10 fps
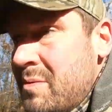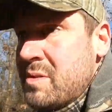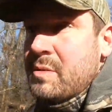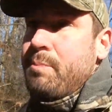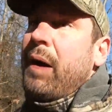
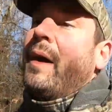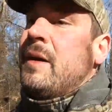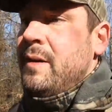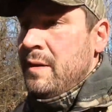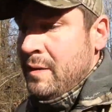just by
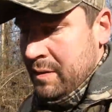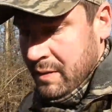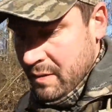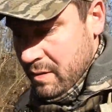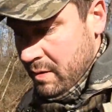
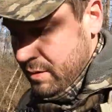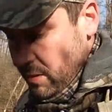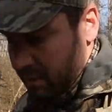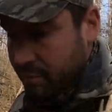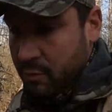hunting
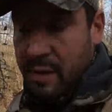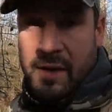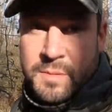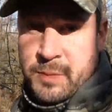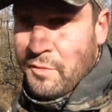here a few times
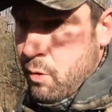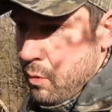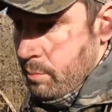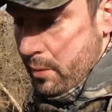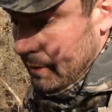
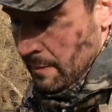before, but